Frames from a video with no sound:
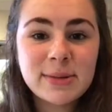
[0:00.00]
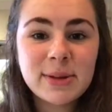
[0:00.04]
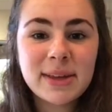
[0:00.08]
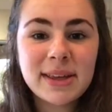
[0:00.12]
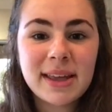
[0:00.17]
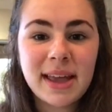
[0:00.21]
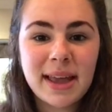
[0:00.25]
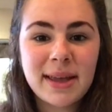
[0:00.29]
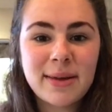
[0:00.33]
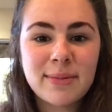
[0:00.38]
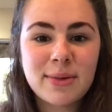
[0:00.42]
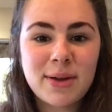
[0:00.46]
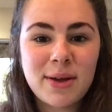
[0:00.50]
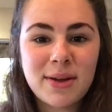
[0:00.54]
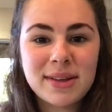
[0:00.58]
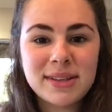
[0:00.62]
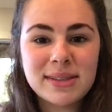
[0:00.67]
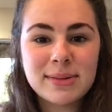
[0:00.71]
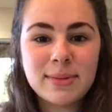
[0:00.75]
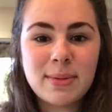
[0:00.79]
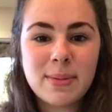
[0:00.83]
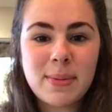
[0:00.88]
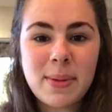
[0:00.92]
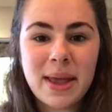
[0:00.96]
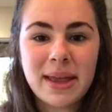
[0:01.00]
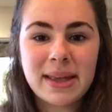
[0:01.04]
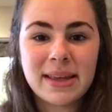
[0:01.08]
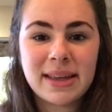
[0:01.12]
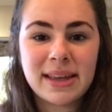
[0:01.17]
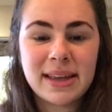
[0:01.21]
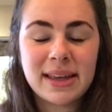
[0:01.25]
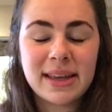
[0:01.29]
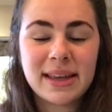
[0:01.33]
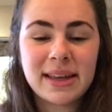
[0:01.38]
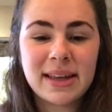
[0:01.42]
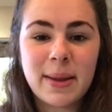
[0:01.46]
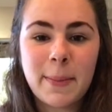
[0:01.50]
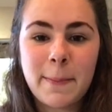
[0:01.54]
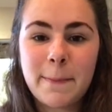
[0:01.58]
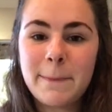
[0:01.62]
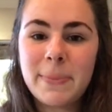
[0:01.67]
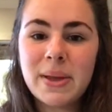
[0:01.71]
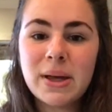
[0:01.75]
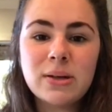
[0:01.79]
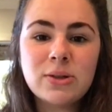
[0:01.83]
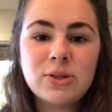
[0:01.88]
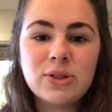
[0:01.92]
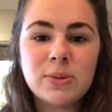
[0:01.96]
week I'm going to be baking
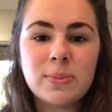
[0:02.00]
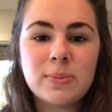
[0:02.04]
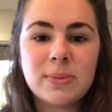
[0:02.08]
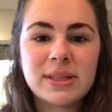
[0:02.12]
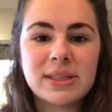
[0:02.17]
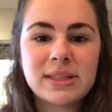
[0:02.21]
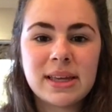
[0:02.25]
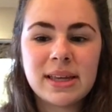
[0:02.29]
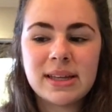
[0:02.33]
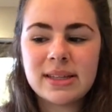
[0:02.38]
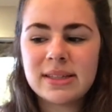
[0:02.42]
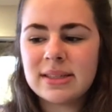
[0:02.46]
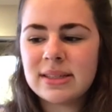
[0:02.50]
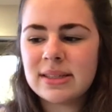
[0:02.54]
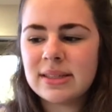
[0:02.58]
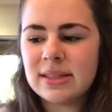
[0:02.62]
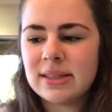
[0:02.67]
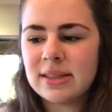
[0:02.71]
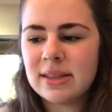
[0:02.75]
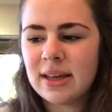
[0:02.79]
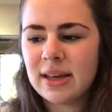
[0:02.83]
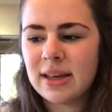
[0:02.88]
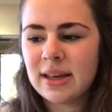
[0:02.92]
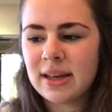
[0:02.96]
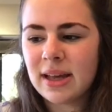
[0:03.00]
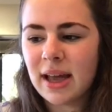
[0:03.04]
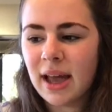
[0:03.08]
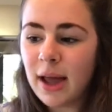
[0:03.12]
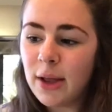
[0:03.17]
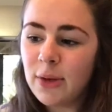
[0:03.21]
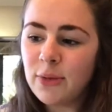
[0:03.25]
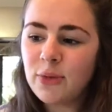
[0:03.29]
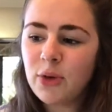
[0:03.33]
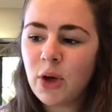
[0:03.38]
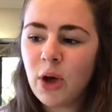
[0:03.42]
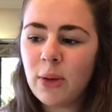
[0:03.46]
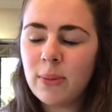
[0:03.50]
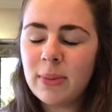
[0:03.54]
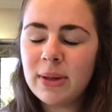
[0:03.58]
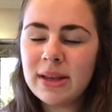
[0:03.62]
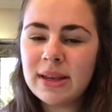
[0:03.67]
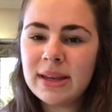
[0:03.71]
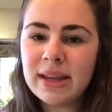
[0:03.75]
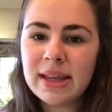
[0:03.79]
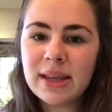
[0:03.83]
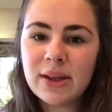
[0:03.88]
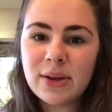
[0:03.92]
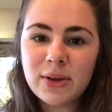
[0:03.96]
Belgian biscuits. They're kind of
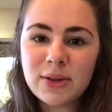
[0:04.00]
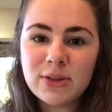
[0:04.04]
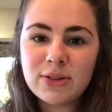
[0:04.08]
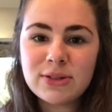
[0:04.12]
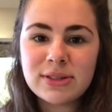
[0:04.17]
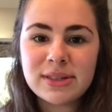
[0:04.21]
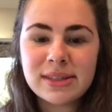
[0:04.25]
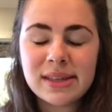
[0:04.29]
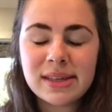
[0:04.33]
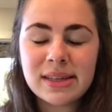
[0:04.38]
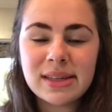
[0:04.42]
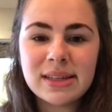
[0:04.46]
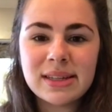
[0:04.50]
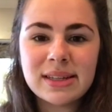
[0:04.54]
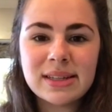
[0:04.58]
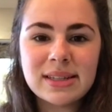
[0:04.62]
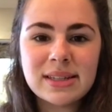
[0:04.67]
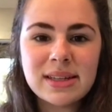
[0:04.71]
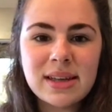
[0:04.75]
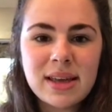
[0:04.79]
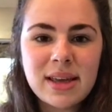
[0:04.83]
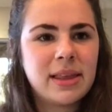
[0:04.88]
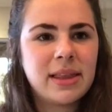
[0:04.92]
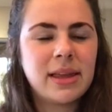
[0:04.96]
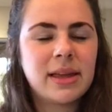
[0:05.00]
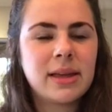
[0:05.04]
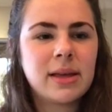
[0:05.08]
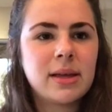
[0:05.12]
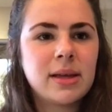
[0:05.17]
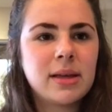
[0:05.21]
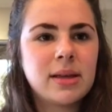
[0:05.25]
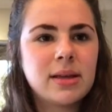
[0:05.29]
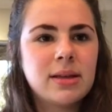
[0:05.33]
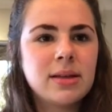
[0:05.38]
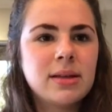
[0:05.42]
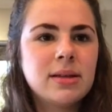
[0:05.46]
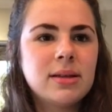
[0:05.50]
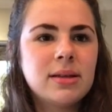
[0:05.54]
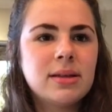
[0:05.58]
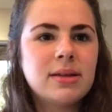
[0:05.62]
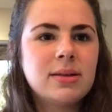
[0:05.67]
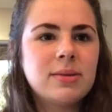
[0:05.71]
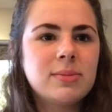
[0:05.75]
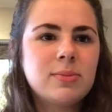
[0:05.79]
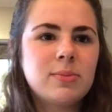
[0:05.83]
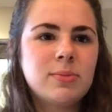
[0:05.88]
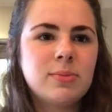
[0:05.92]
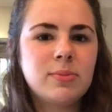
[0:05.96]
common here in New Zealand. They're like
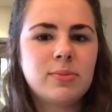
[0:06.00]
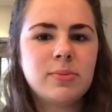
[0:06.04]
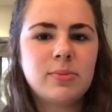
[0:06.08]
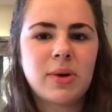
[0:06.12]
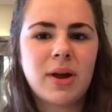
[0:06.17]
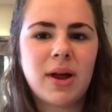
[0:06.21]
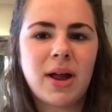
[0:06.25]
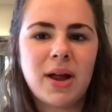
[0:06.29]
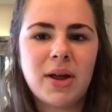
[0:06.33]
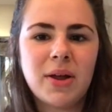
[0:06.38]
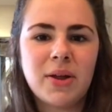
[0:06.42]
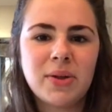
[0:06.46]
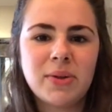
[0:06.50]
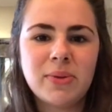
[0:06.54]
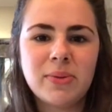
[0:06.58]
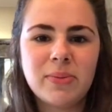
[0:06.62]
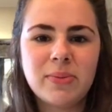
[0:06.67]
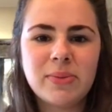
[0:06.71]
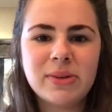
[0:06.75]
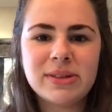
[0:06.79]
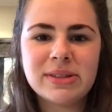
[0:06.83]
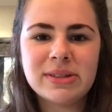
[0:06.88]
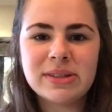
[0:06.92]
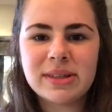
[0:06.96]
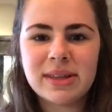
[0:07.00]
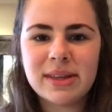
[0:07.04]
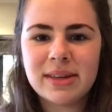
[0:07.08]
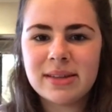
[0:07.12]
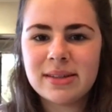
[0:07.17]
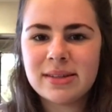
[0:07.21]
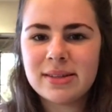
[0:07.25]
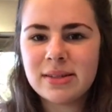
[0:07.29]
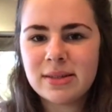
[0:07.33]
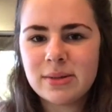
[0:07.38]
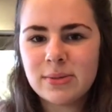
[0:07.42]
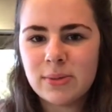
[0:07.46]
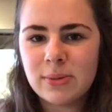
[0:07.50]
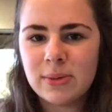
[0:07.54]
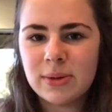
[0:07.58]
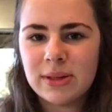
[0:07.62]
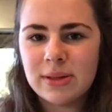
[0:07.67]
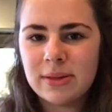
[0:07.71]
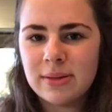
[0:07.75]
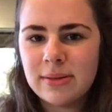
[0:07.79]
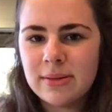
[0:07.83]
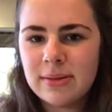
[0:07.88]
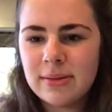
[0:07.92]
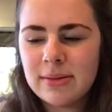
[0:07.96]
brown biscuits
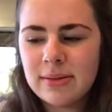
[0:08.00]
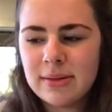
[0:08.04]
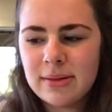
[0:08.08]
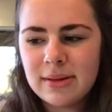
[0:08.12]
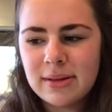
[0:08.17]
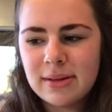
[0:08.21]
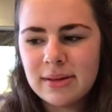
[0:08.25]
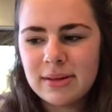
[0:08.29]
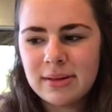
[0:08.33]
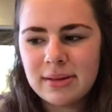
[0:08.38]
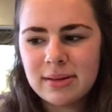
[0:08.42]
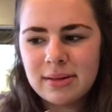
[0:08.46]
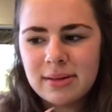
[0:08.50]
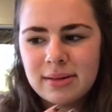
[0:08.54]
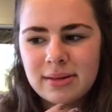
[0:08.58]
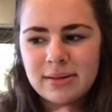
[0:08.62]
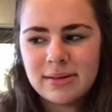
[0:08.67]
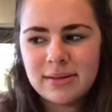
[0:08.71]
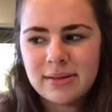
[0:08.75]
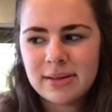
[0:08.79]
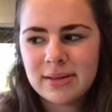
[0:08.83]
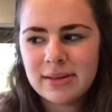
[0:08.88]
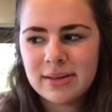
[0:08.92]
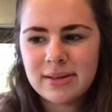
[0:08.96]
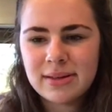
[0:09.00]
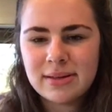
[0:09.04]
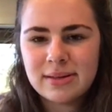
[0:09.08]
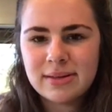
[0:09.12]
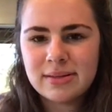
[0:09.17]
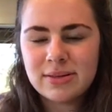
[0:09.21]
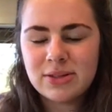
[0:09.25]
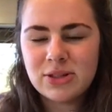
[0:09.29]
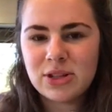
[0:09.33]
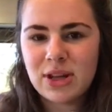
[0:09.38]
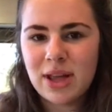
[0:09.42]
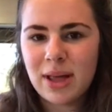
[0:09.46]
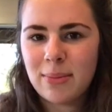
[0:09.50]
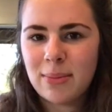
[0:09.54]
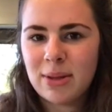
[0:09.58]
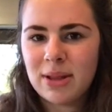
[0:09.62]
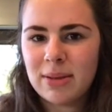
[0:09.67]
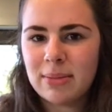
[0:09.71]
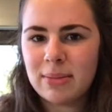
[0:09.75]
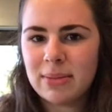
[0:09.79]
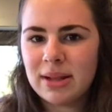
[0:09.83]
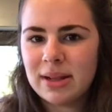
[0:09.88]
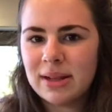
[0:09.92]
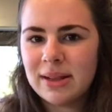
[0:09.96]
with like jam in
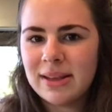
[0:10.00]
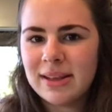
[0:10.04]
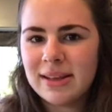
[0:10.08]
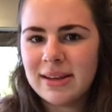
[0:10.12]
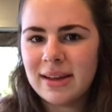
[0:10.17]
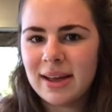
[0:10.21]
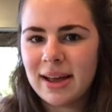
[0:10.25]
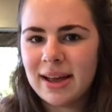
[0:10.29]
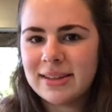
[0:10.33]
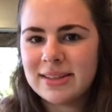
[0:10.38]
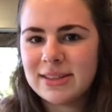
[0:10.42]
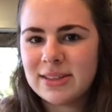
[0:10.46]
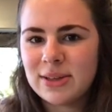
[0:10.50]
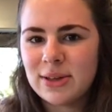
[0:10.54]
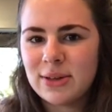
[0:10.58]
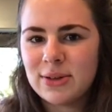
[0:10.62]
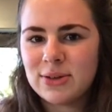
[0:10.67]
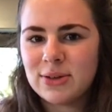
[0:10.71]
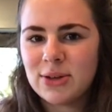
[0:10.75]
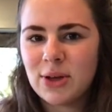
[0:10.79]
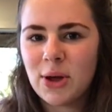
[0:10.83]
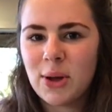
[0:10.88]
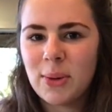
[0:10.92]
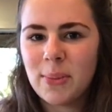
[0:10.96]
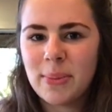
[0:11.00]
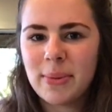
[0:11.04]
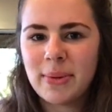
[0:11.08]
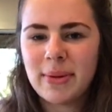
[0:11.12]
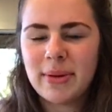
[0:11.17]
the middle and icing on top.